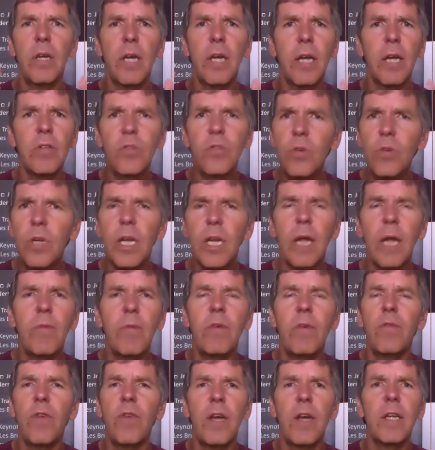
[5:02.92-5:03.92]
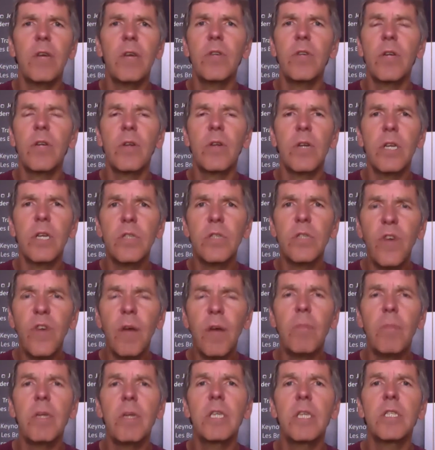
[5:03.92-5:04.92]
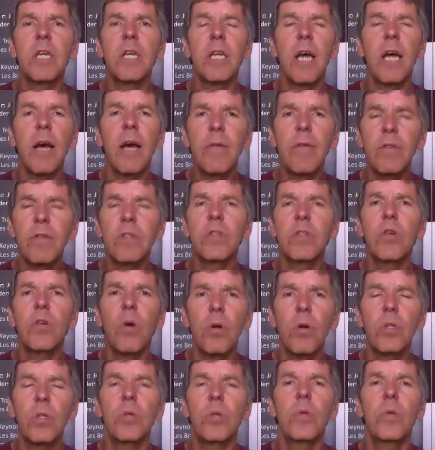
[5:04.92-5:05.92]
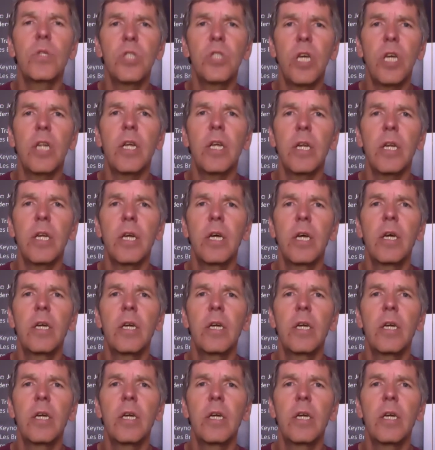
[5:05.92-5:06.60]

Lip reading: do that. And we find out that there's families that haven't talked to each other,